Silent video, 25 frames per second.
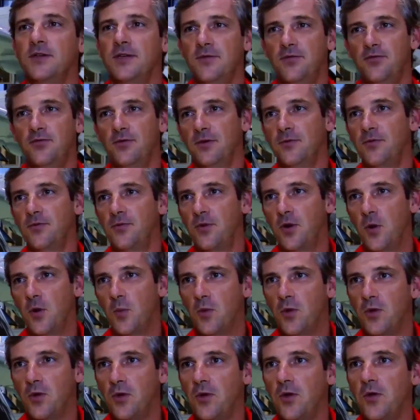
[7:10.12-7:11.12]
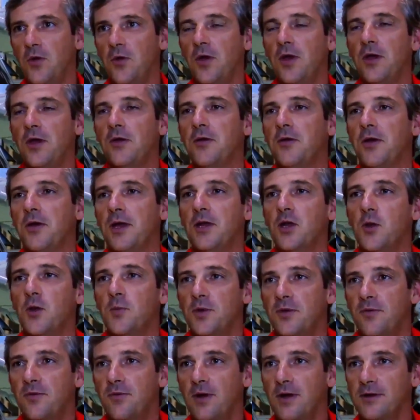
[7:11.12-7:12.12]
very different from uh, a
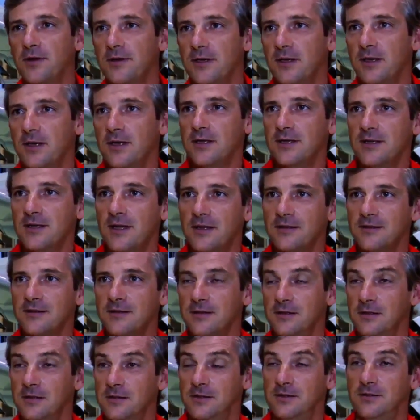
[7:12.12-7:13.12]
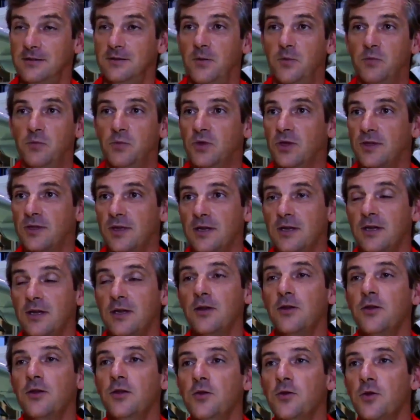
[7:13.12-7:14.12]
helicopter flight in, in that it's a
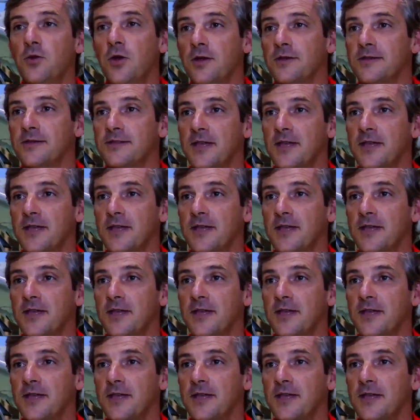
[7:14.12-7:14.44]
totally new